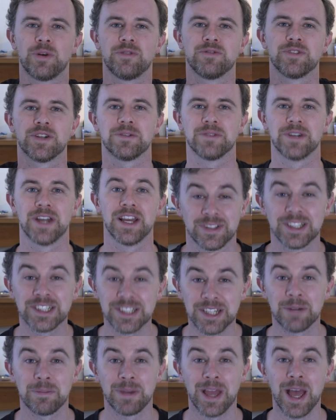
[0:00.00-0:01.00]
we've done.
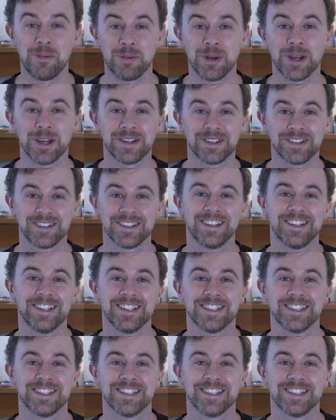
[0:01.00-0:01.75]
It's going to be epic.